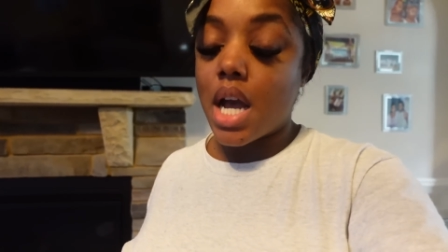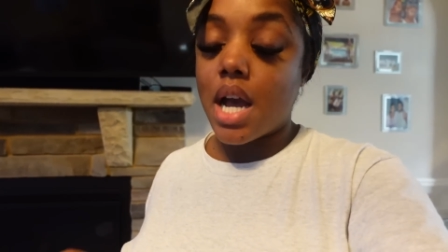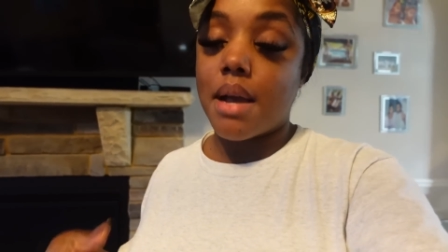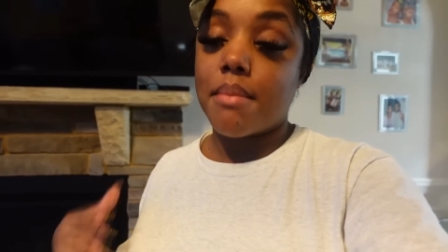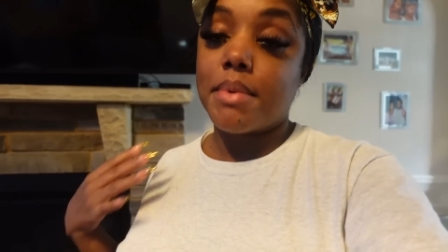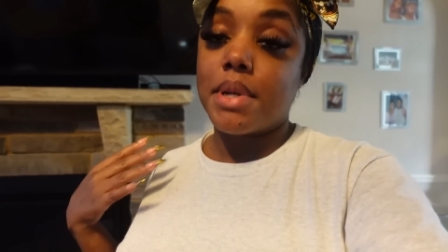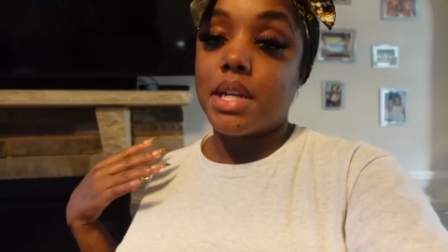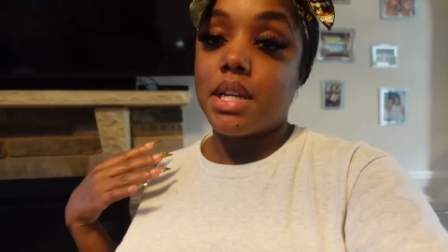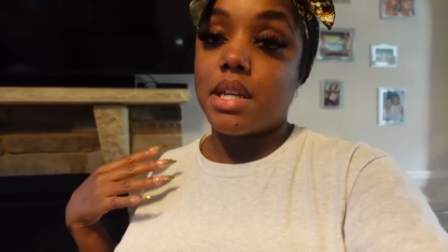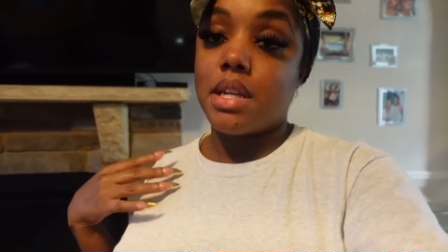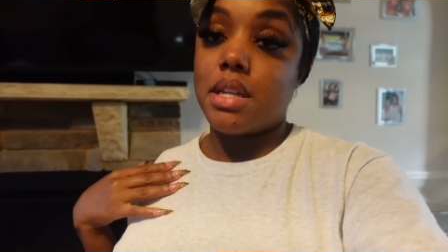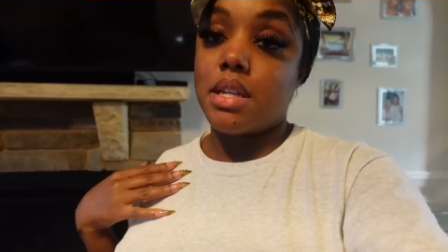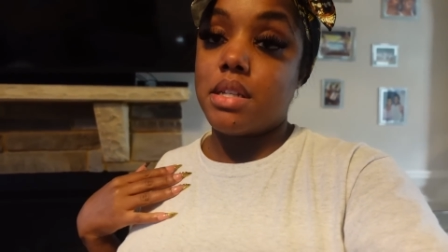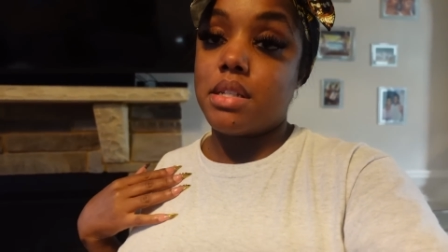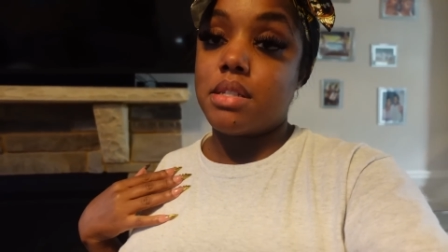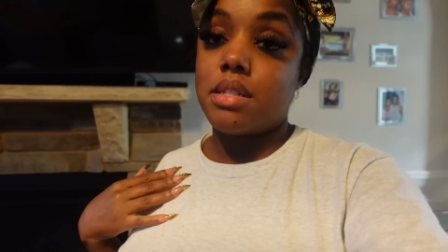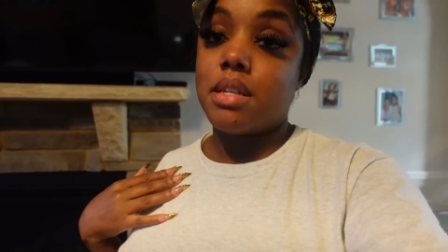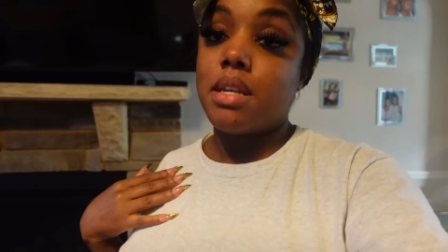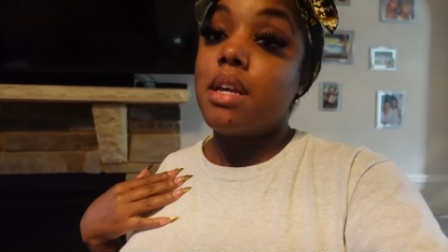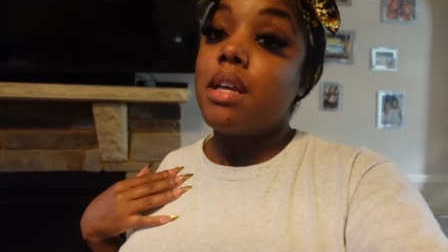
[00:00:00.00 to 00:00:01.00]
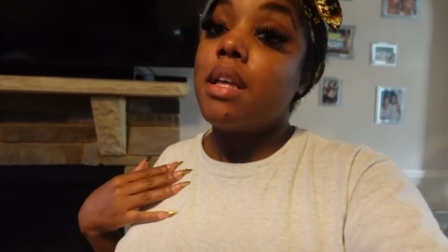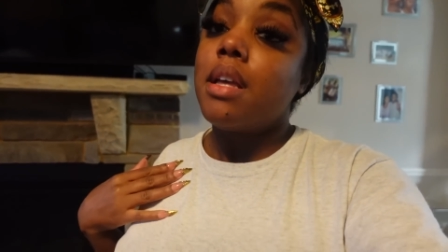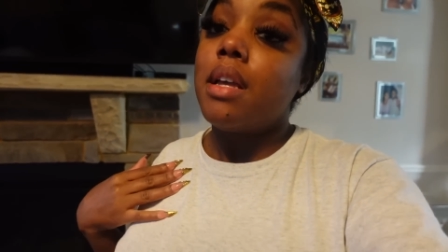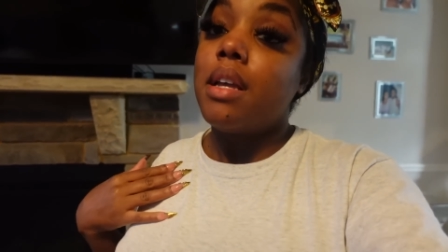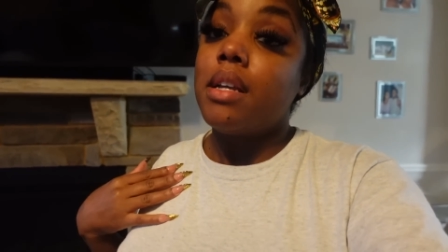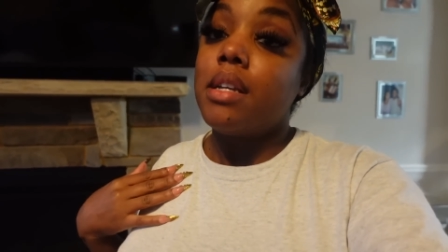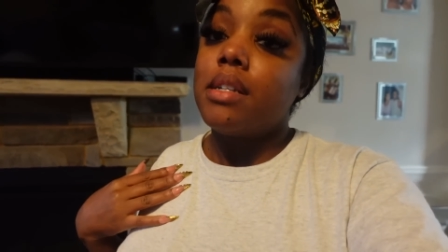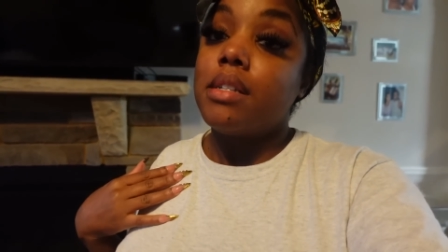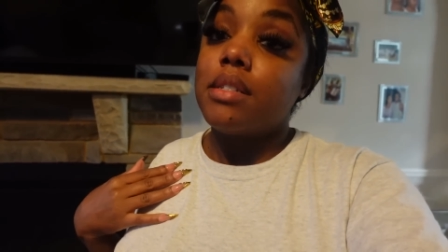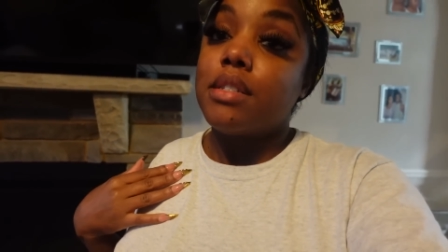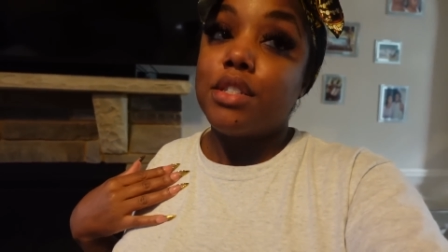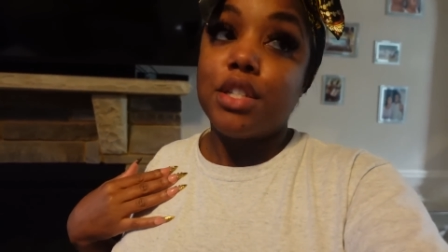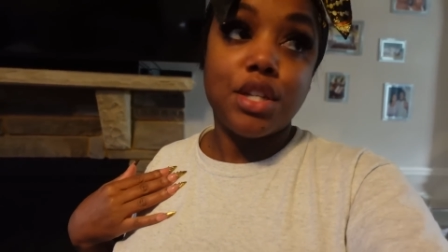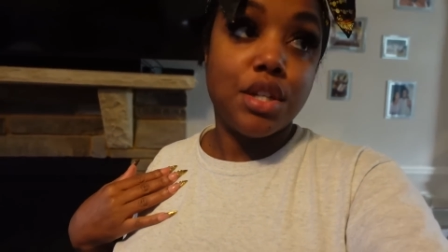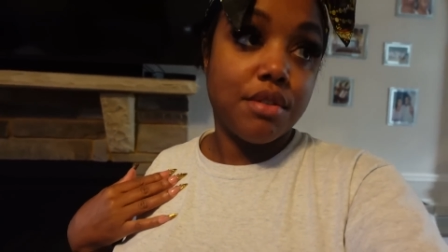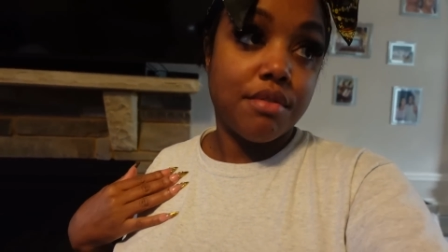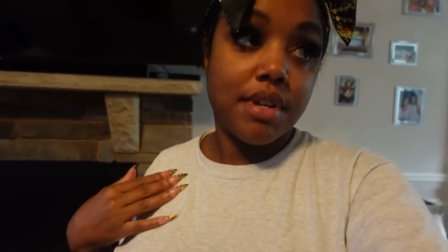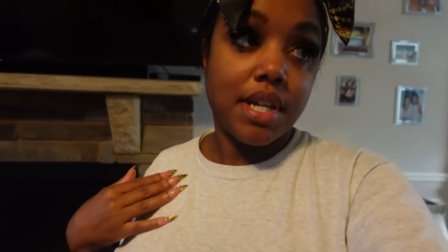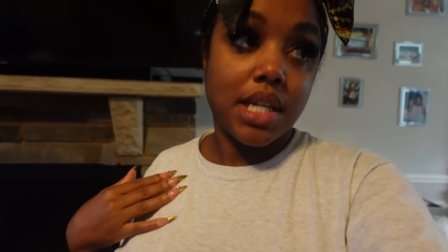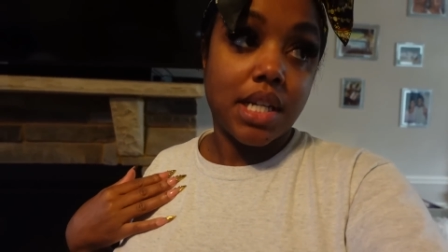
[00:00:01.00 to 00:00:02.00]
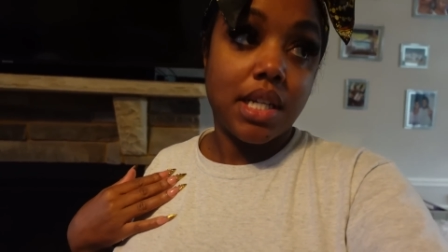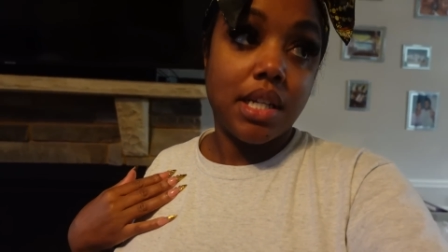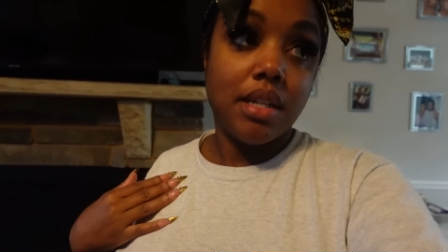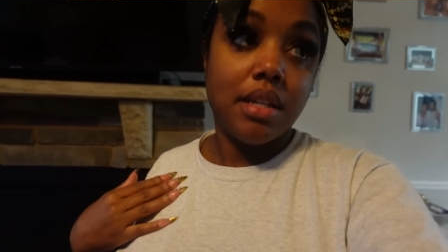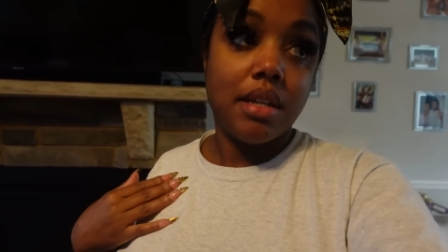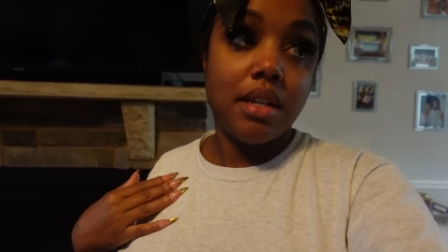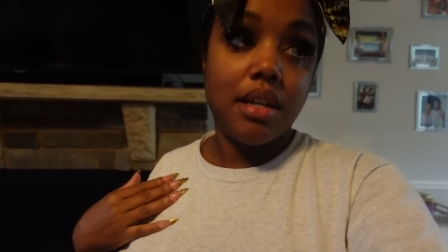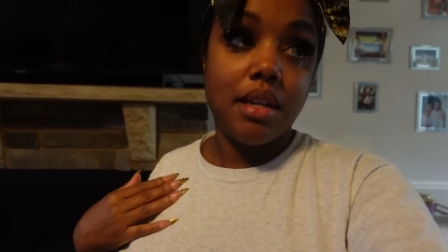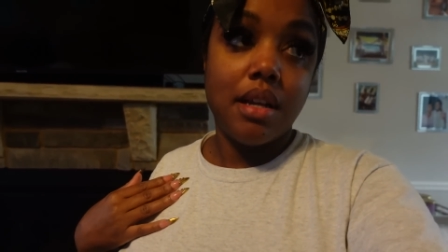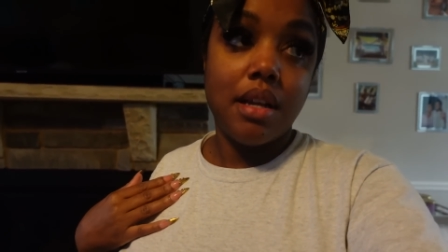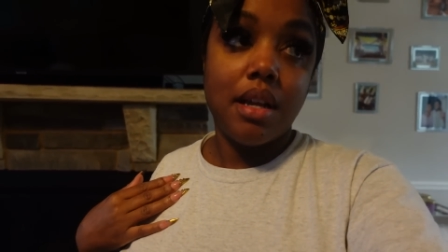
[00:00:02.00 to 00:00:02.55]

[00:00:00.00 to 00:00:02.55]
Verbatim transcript: I'm gonna get dinner ready,